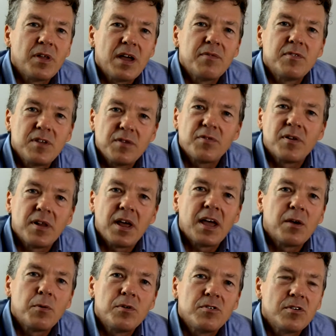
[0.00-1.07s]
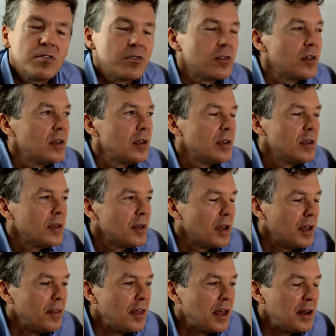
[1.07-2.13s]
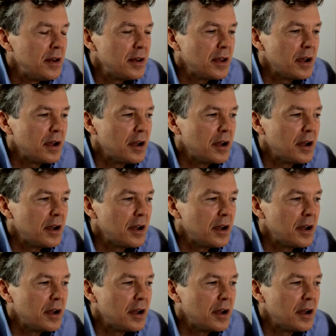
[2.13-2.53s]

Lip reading: They have different languages, and then,